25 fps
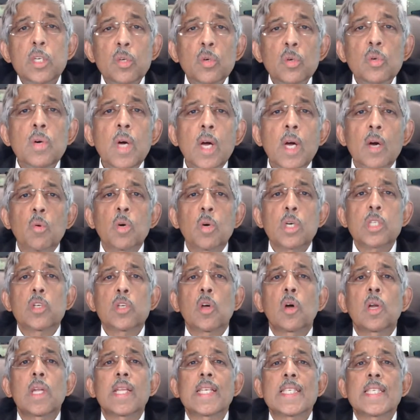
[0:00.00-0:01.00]
We do what is
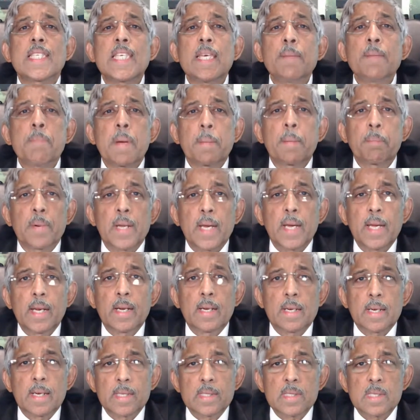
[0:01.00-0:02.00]
called a
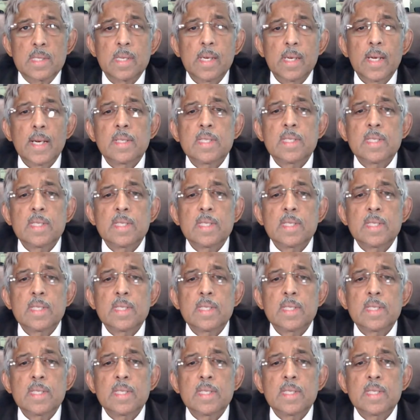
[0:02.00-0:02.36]
C-peptide test.